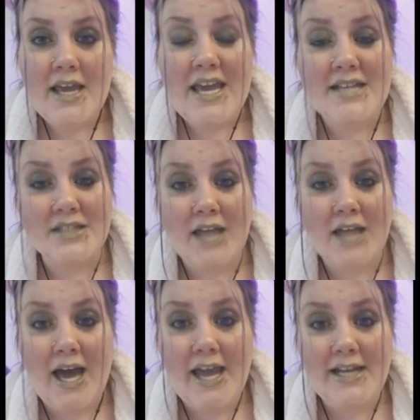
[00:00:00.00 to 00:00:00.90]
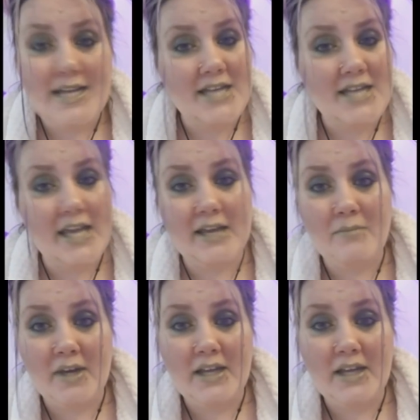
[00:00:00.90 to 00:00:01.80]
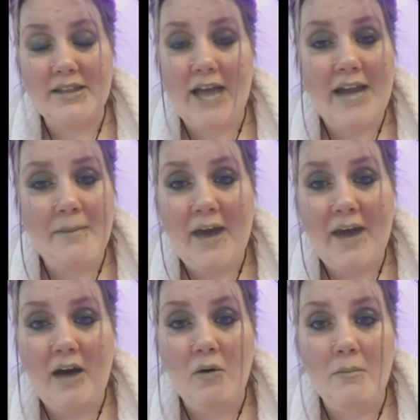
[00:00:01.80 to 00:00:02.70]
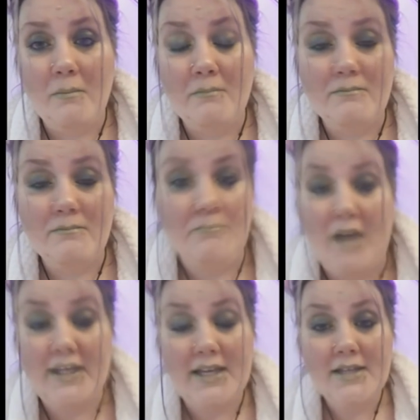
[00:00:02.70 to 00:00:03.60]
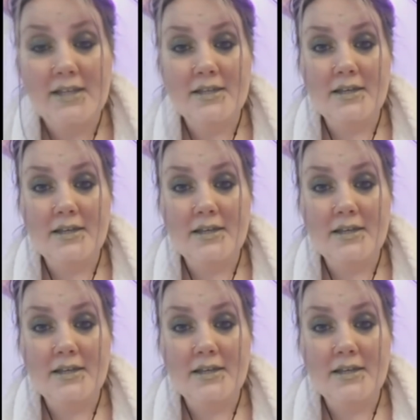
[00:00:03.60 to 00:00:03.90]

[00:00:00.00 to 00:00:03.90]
He's lied and taken money, lied about money,